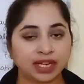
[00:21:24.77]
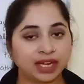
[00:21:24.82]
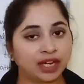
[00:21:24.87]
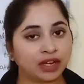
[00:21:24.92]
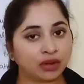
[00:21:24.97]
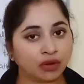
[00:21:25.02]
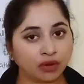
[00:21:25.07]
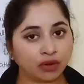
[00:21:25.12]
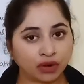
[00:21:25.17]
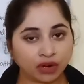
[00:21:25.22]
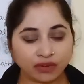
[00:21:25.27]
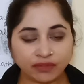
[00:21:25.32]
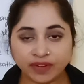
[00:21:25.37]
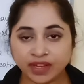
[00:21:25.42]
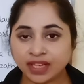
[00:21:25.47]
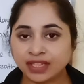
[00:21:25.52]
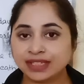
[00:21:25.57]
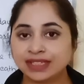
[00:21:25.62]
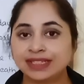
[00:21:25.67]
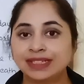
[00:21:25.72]
I
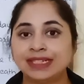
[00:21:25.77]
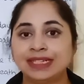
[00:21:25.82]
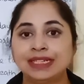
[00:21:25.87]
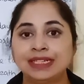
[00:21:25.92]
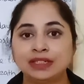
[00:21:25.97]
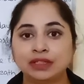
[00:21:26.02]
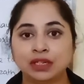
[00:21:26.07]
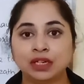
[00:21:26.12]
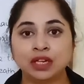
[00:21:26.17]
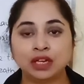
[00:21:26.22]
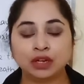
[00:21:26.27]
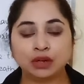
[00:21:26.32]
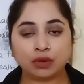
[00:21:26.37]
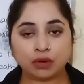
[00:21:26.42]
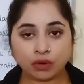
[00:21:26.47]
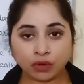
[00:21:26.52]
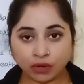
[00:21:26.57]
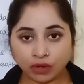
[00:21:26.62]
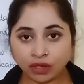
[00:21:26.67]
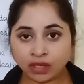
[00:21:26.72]
always read
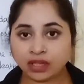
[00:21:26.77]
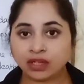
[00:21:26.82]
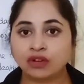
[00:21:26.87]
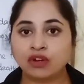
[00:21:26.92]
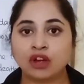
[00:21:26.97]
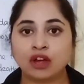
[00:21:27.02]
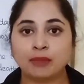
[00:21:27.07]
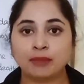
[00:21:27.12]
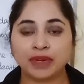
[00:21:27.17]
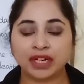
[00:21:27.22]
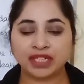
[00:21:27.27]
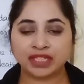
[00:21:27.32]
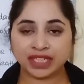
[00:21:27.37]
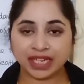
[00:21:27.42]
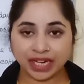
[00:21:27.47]
all the comments